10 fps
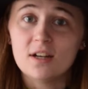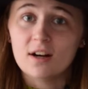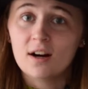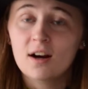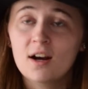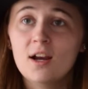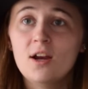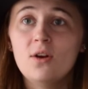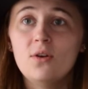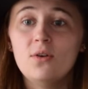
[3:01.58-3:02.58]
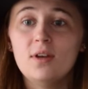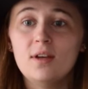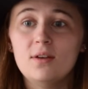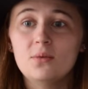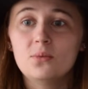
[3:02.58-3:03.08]
year,
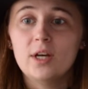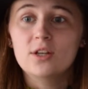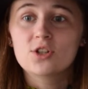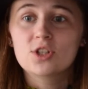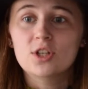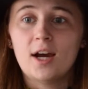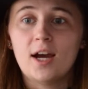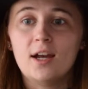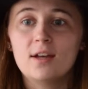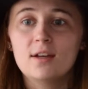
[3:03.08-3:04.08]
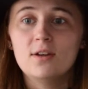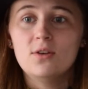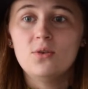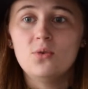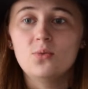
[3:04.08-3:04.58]
which
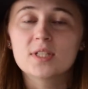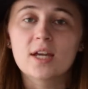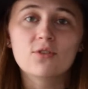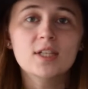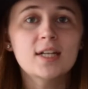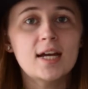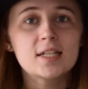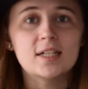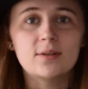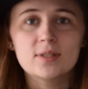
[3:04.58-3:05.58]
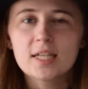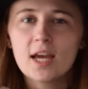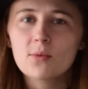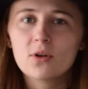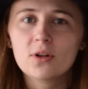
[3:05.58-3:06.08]
was like really nice, and it was
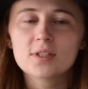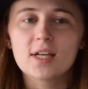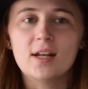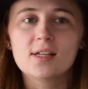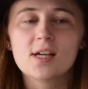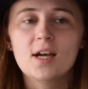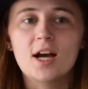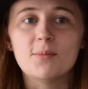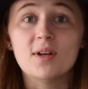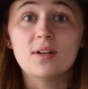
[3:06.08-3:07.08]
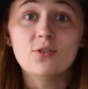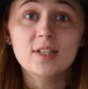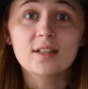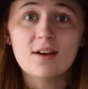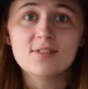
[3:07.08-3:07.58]
cabled, and he
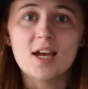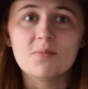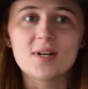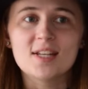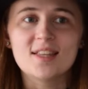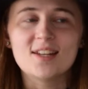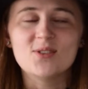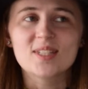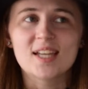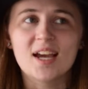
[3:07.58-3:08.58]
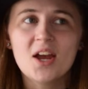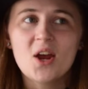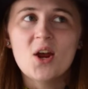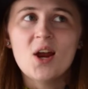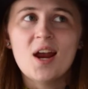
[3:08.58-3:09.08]
really loved it. But then he was like,
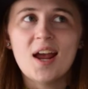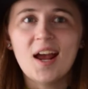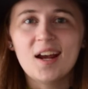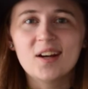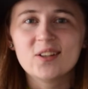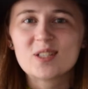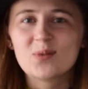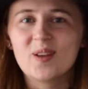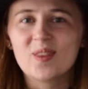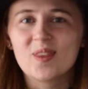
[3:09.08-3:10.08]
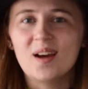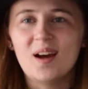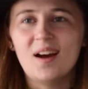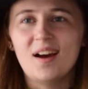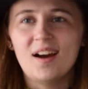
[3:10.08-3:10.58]
"Hey, Elizabeth,
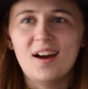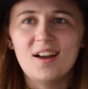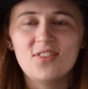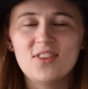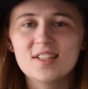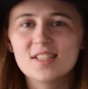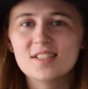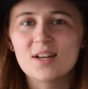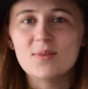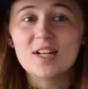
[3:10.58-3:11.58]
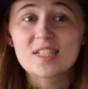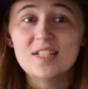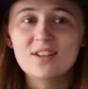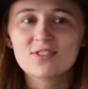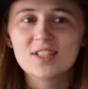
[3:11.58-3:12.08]
this is, I mean, it's
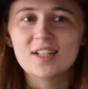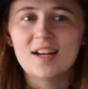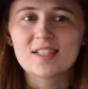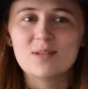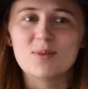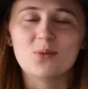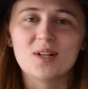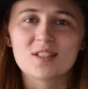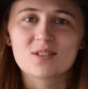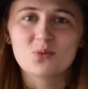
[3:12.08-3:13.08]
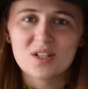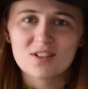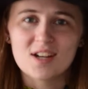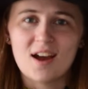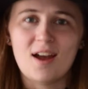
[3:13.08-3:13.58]
knit really nicely, but when it's
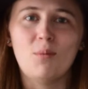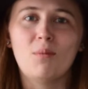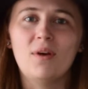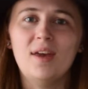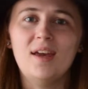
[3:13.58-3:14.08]
wintertime,